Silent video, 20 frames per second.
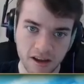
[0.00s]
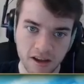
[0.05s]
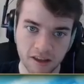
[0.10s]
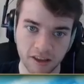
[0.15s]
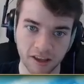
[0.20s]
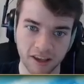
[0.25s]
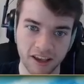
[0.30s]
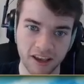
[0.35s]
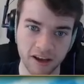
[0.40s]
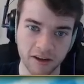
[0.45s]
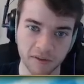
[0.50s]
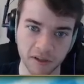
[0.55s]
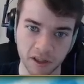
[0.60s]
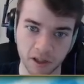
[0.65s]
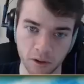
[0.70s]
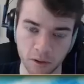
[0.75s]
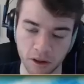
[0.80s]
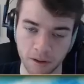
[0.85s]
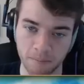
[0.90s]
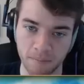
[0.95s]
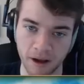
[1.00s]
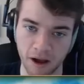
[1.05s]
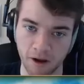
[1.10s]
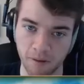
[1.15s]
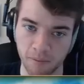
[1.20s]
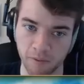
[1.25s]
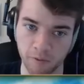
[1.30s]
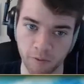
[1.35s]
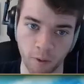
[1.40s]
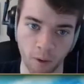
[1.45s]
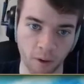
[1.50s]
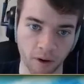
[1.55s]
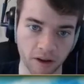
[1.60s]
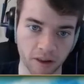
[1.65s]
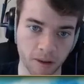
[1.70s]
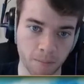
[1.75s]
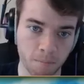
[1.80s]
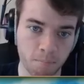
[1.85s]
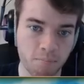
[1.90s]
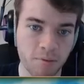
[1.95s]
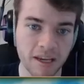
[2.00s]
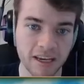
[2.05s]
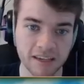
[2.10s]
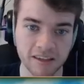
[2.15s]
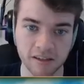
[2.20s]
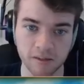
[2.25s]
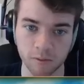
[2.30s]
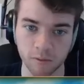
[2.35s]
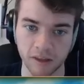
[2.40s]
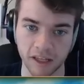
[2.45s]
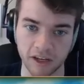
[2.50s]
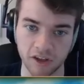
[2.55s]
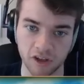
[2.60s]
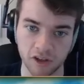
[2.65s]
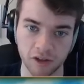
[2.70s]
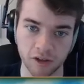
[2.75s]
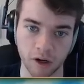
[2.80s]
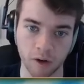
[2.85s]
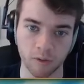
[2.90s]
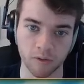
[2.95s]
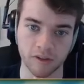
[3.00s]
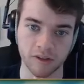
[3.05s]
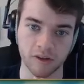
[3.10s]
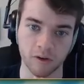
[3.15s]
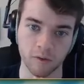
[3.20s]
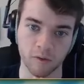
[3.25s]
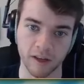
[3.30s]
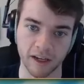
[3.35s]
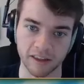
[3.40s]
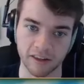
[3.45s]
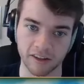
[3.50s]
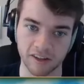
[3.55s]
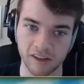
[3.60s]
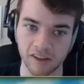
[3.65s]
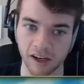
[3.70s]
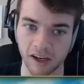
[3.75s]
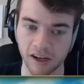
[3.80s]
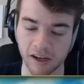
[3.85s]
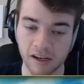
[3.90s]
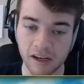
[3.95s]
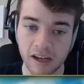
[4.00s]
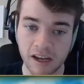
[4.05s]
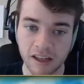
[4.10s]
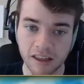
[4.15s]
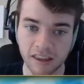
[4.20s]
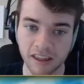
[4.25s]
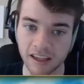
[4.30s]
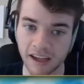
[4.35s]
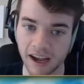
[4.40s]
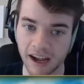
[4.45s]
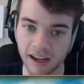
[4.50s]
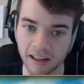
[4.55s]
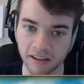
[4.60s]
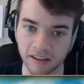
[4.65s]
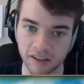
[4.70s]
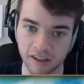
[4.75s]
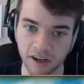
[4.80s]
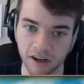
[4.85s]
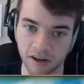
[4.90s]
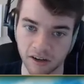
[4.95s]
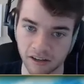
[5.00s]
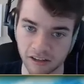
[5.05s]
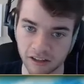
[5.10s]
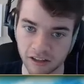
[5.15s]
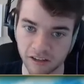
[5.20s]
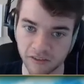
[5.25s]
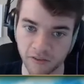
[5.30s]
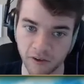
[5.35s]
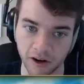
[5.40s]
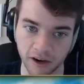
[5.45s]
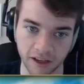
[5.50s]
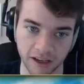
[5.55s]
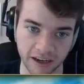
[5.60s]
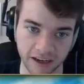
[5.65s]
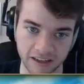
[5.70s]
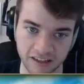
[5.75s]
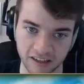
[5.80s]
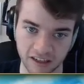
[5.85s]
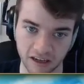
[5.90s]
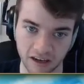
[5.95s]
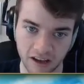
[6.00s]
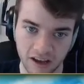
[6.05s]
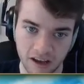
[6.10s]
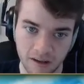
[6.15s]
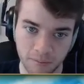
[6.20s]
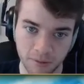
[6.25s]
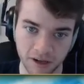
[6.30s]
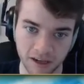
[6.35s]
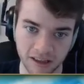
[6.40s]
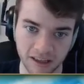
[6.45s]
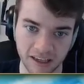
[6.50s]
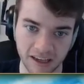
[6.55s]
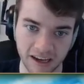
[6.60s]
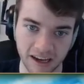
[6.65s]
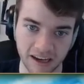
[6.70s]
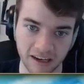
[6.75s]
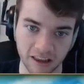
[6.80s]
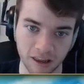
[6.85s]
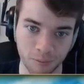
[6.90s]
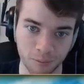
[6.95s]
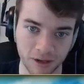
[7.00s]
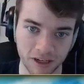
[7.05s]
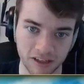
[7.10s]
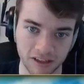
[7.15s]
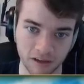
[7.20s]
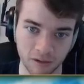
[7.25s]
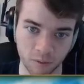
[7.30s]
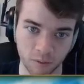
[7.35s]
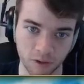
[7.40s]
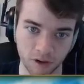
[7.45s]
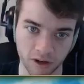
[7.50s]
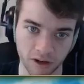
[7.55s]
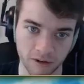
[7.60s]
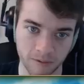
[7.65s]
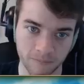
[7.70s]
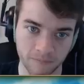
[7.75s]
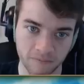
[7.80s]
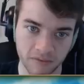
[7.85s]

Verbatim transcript: The king of Alola bowed before it, the beast that shone so like the sun. The island guardians fought against it, but in the end, the beast had won.